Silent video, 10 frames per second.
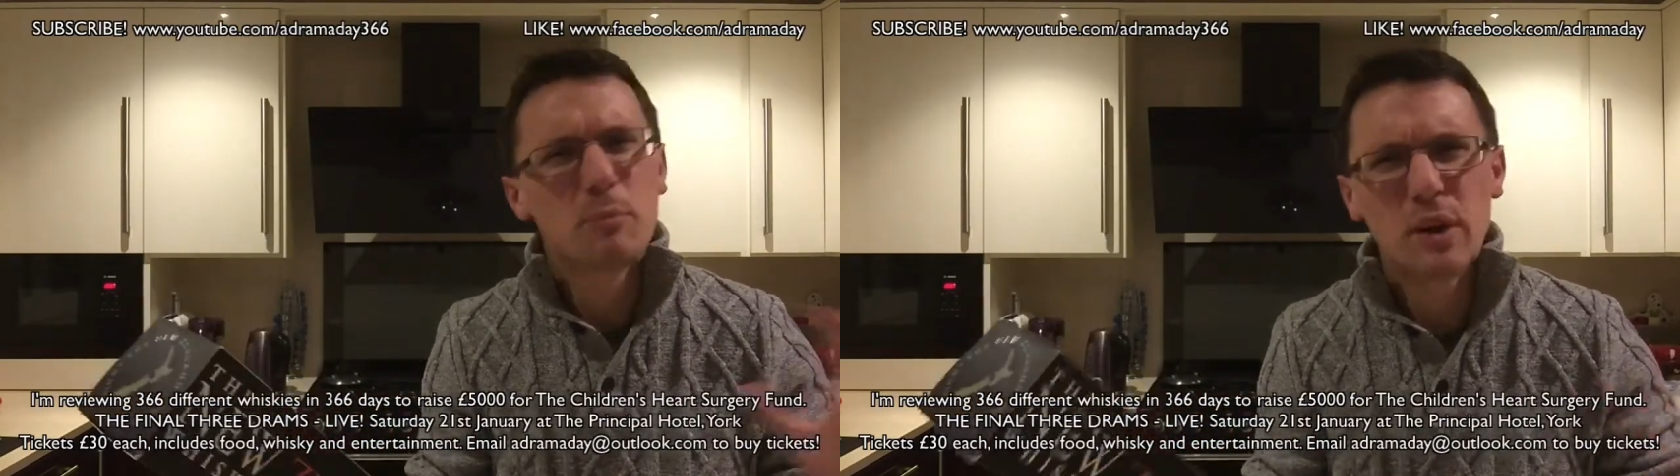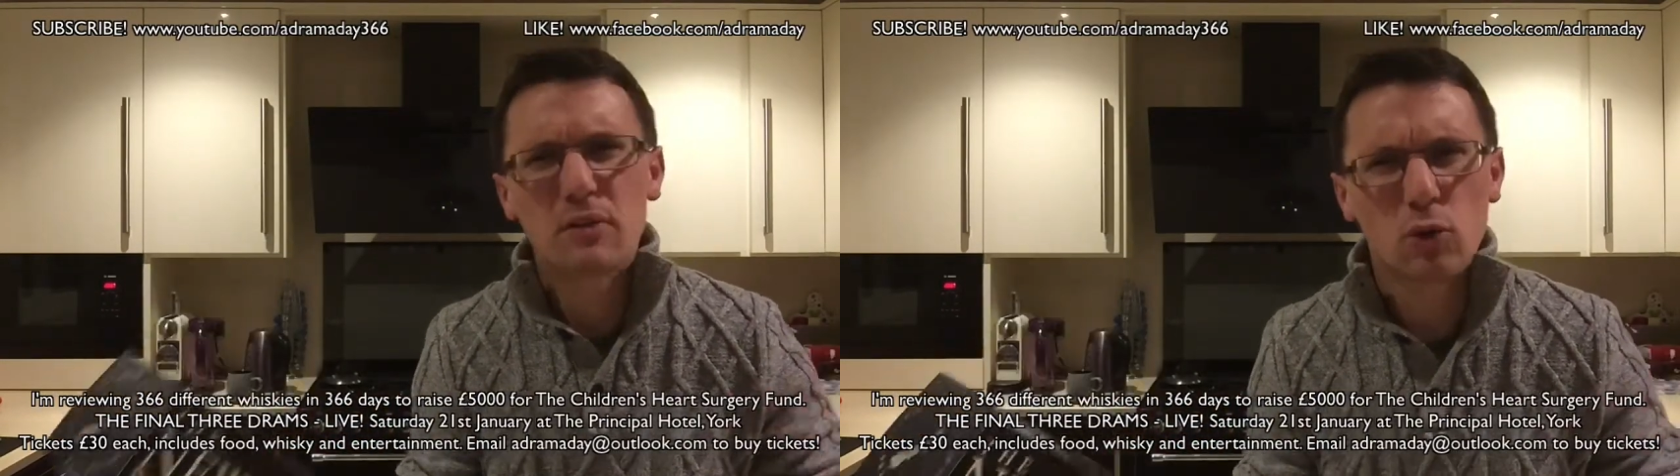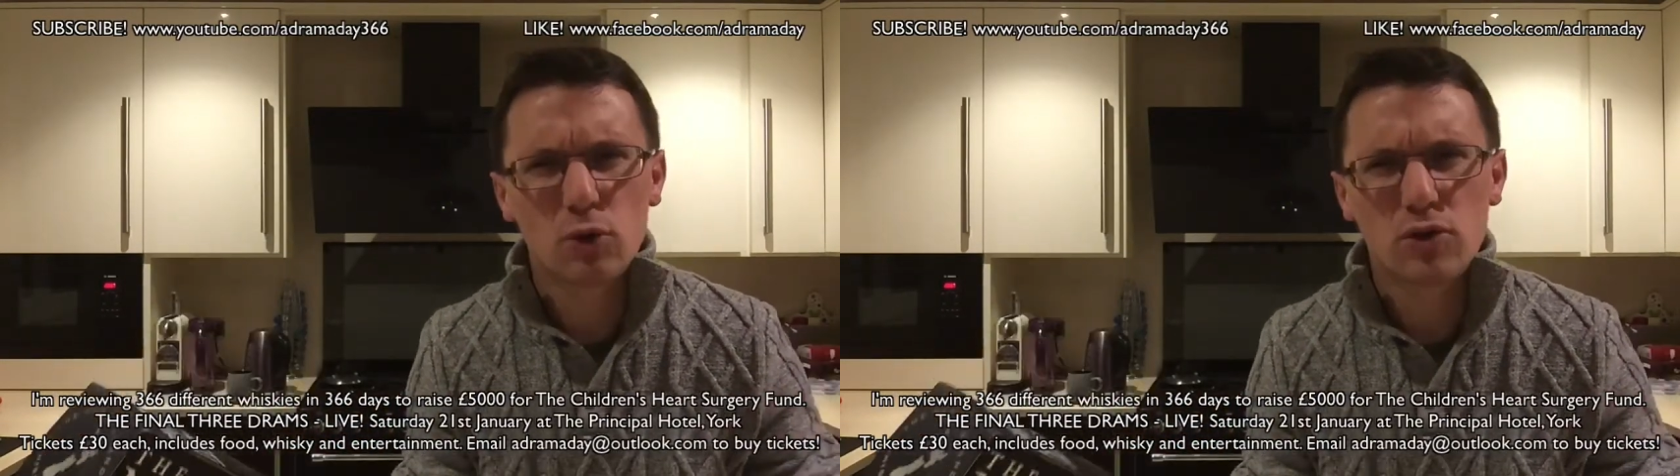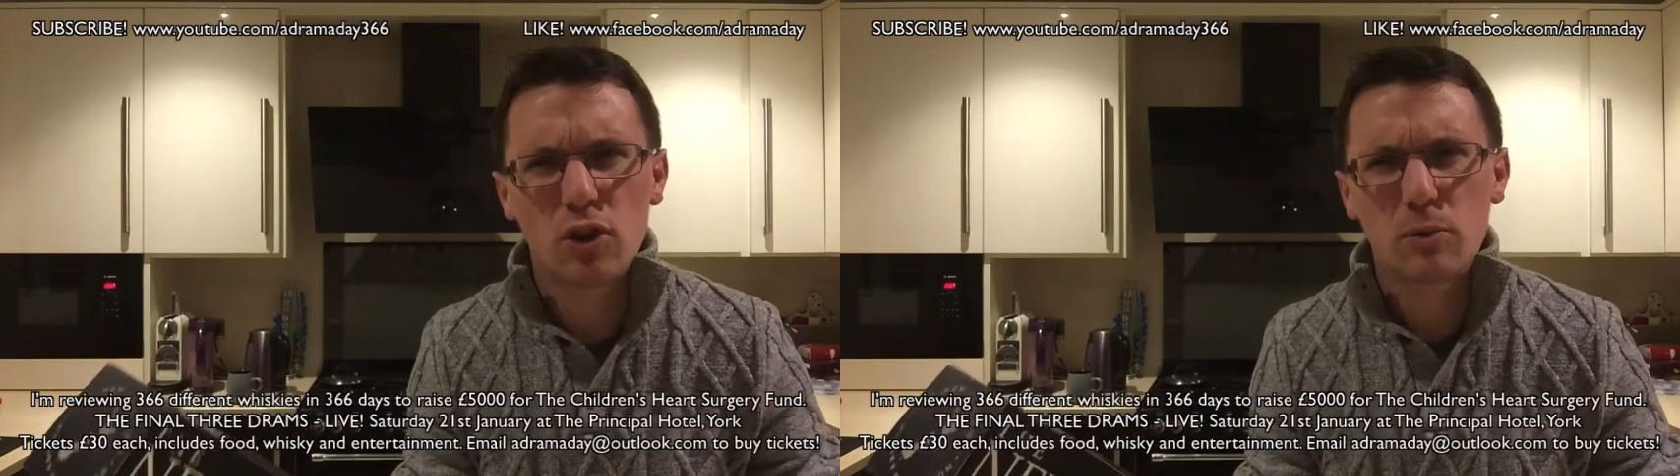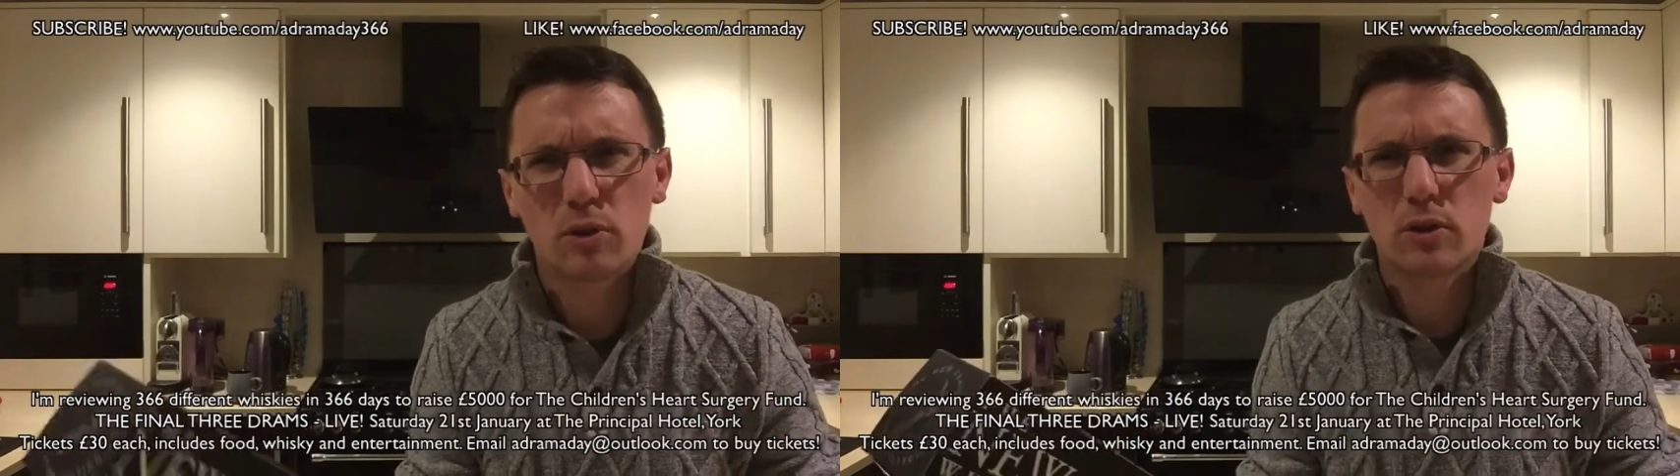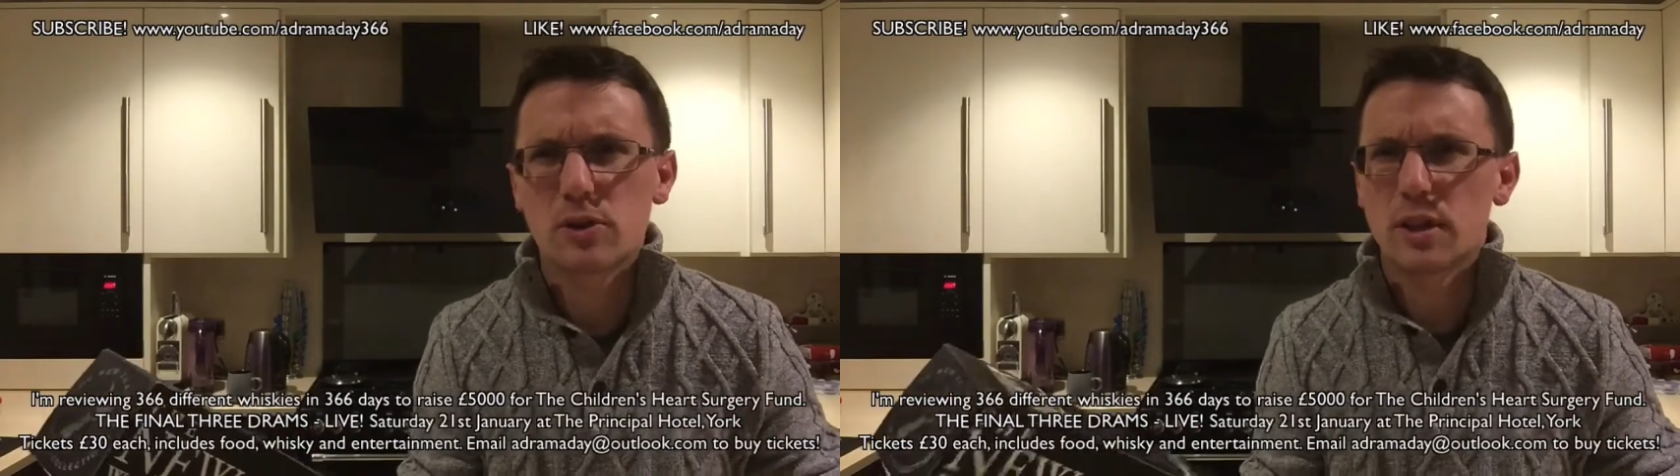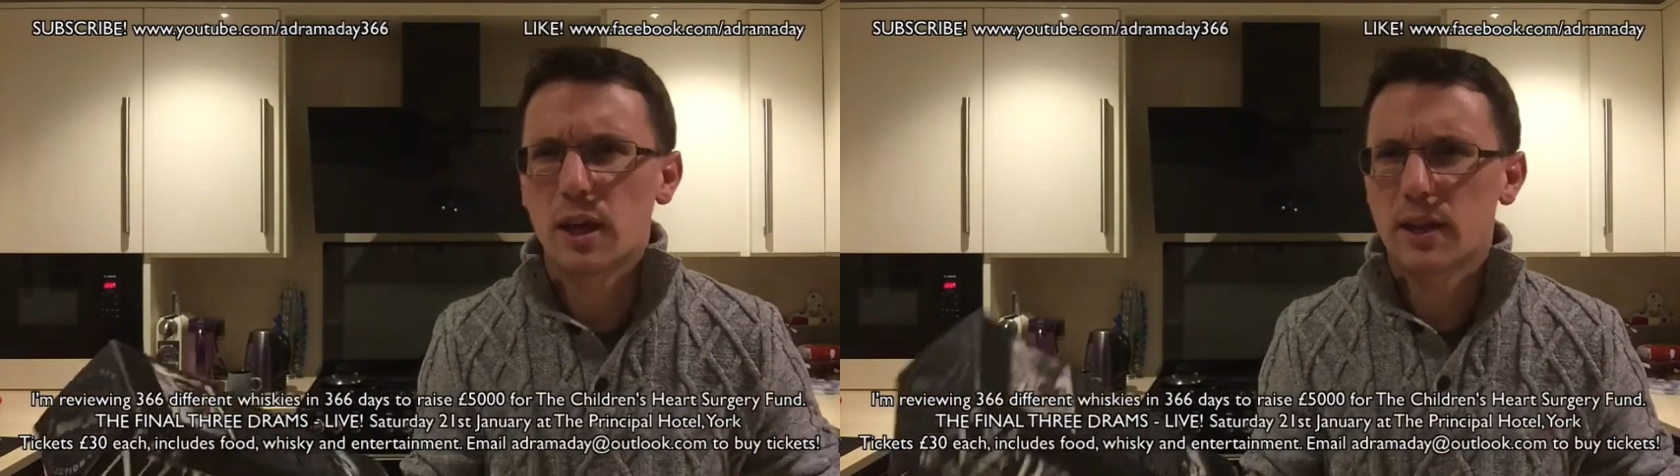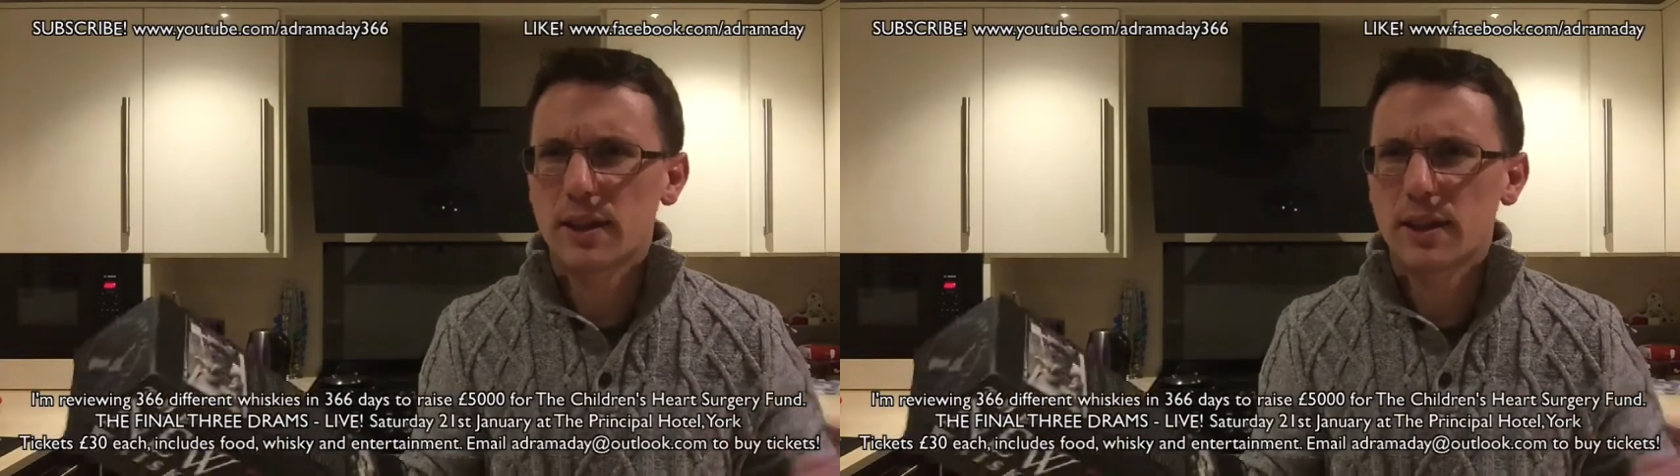Bit of an odd terminology now,